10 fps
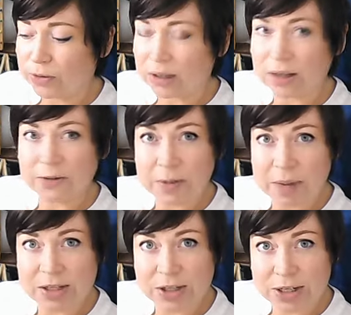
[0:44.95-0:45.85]
lovely
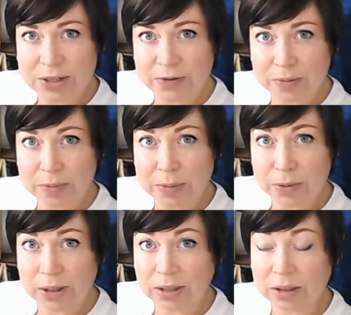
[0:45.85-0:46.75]
messages from
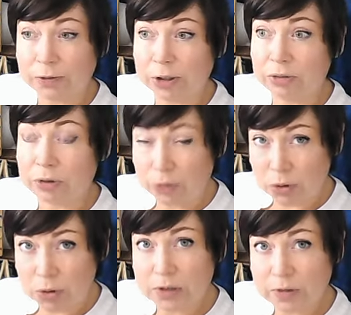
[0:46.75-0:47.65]
people and lovely
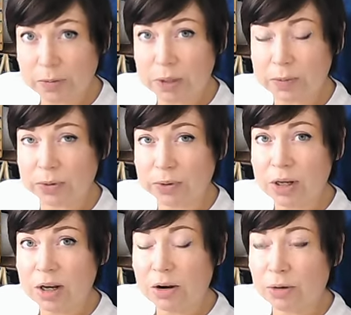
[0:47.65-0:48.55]
reviews from people
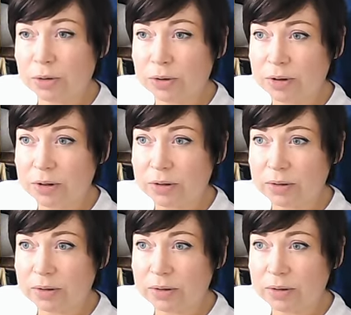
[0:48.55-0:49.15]
on